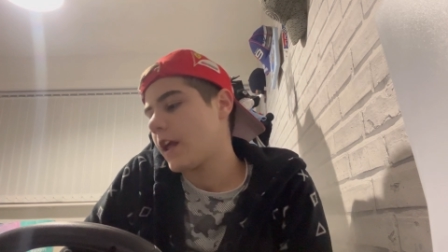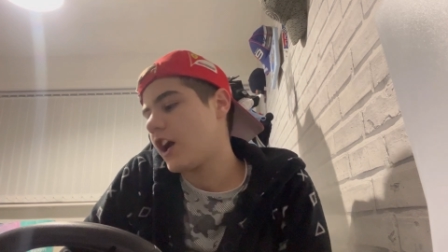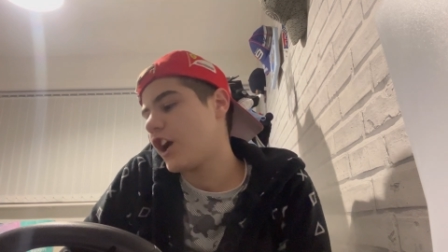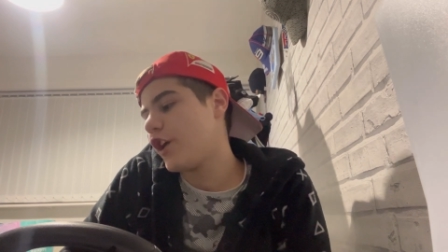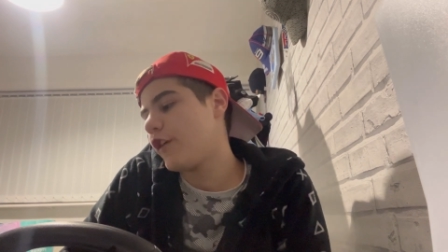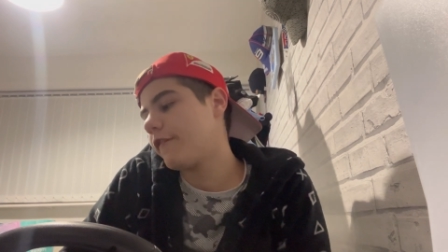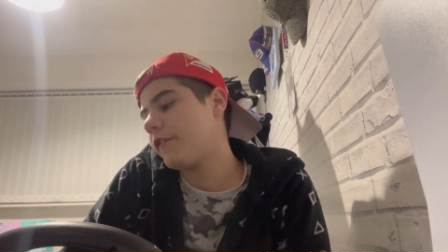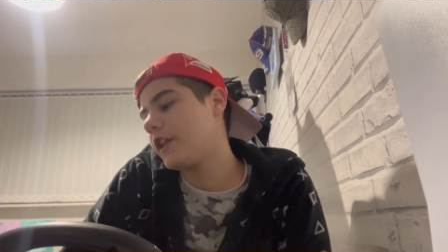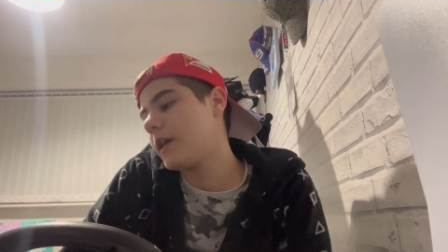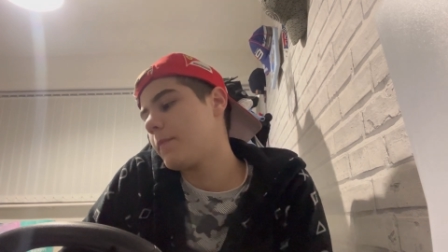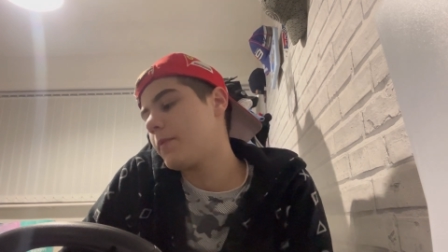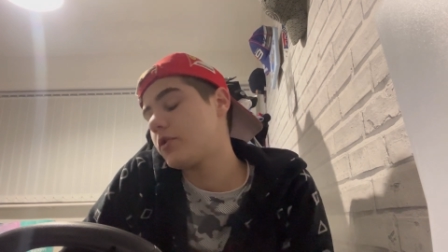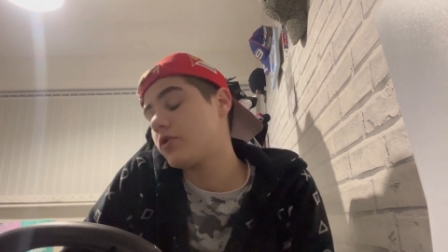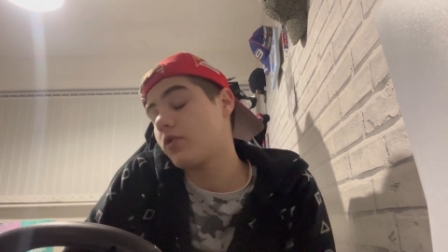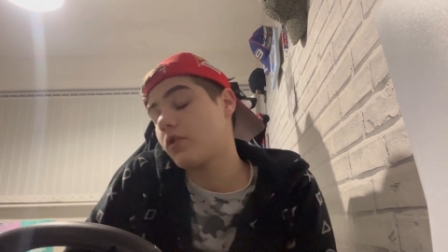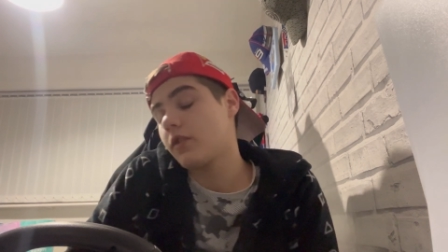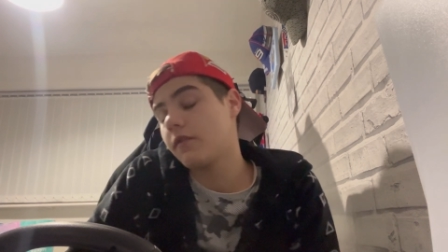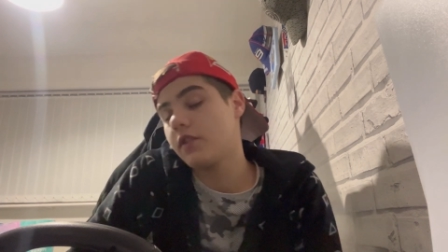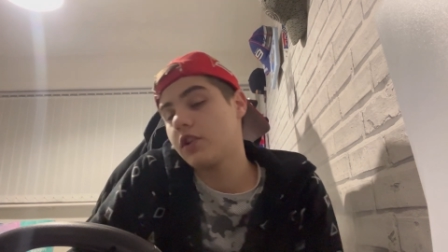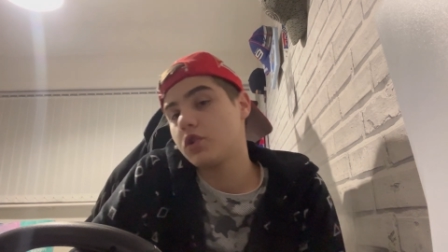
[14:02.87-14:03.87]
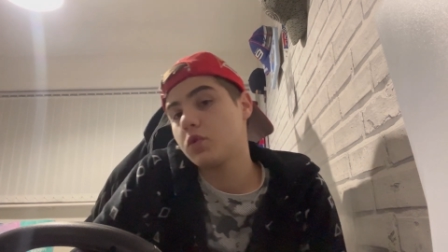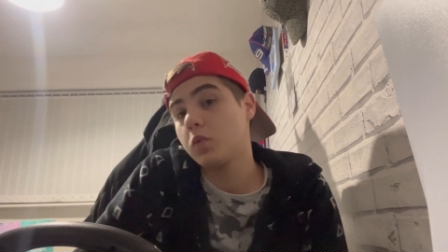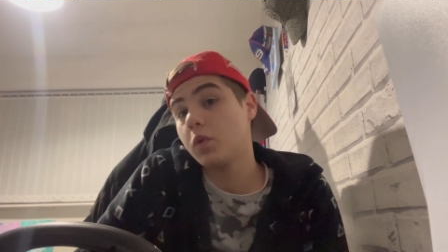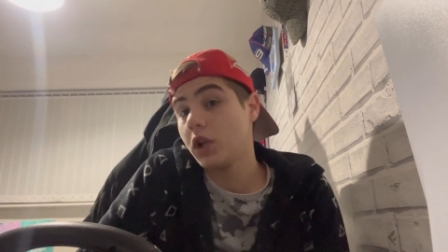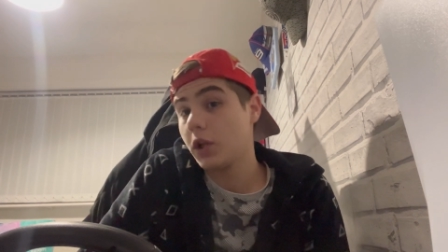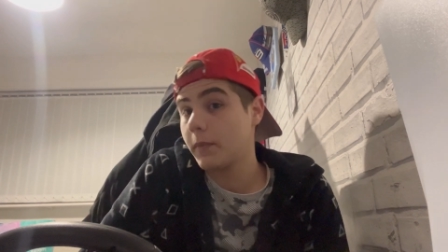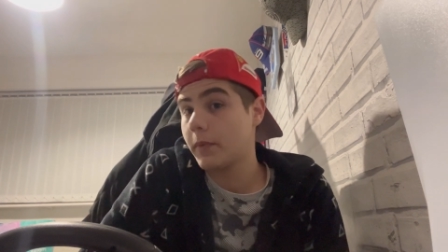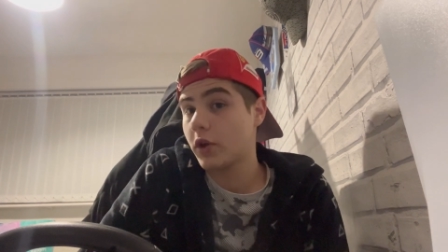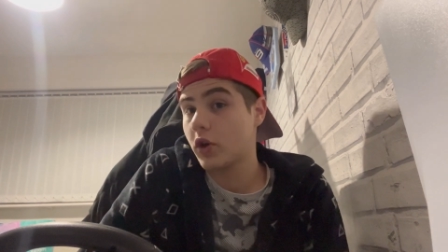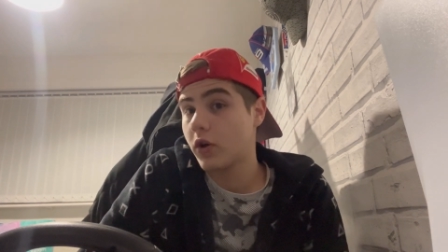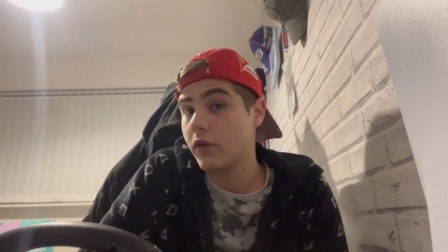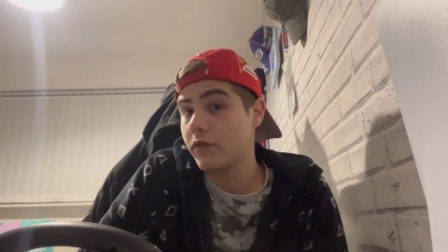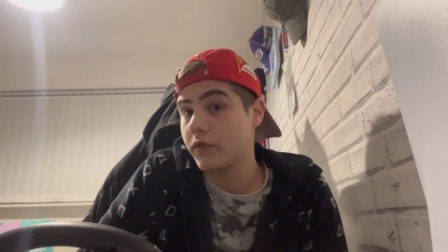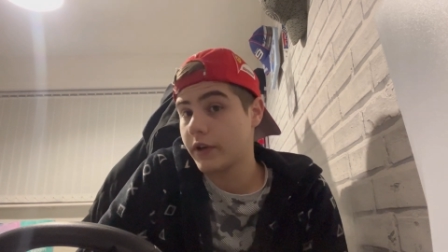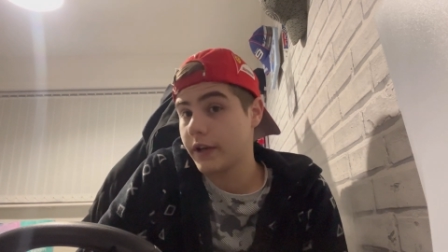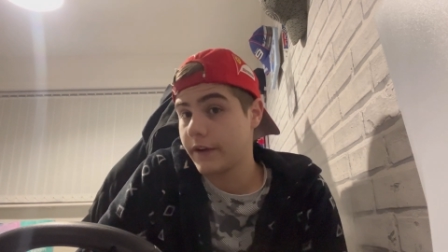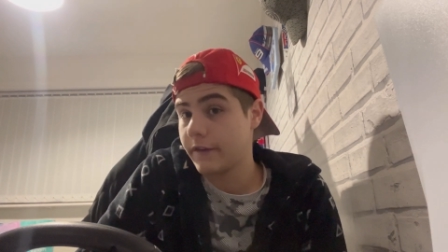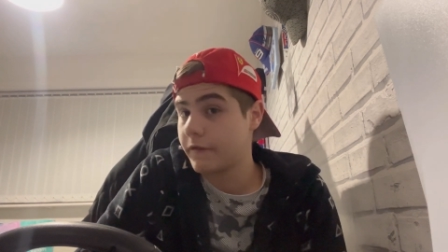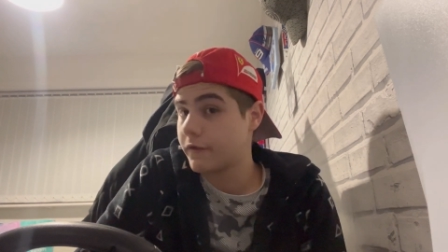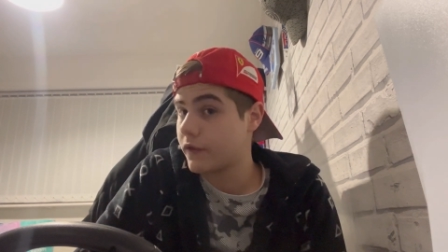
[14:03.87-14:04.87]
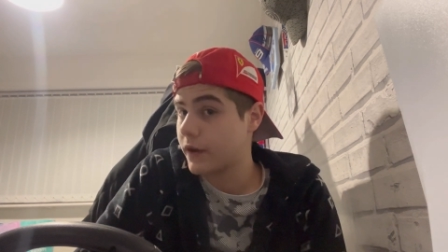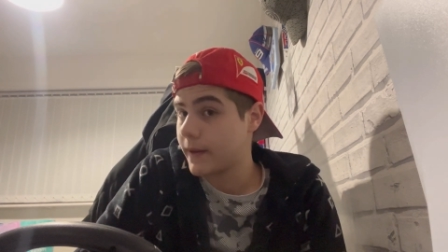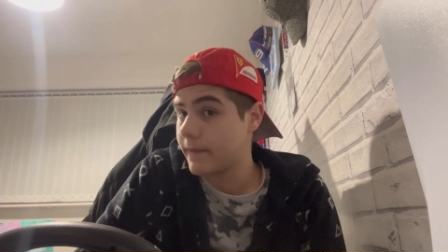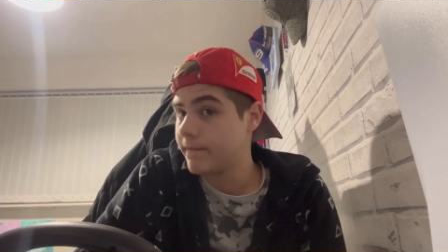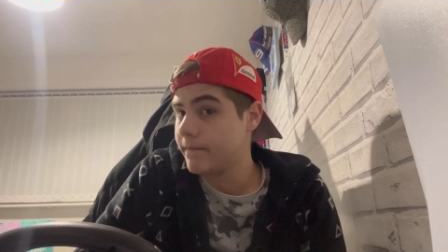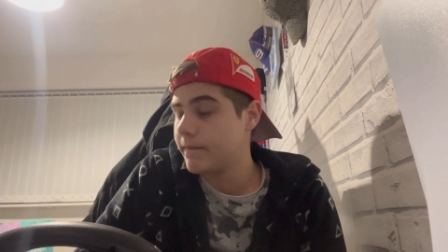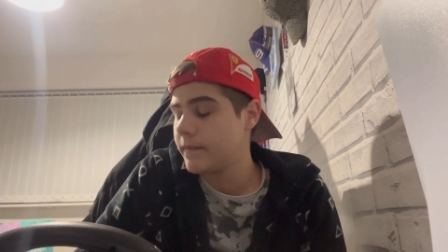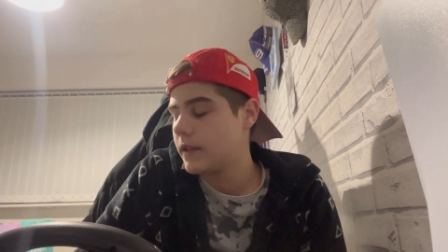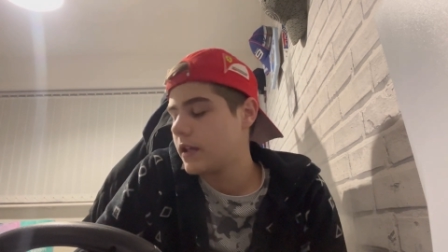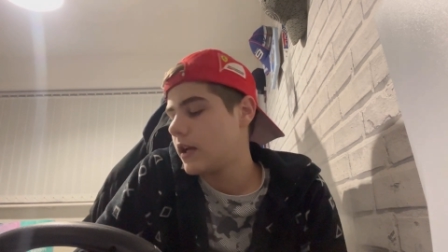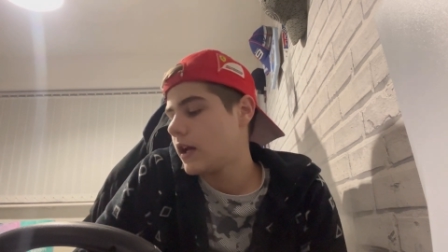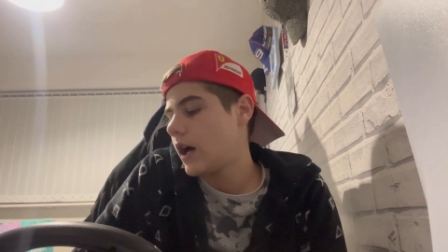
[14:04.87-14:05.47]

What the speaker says: Felipe Drugovich will be covering in for him,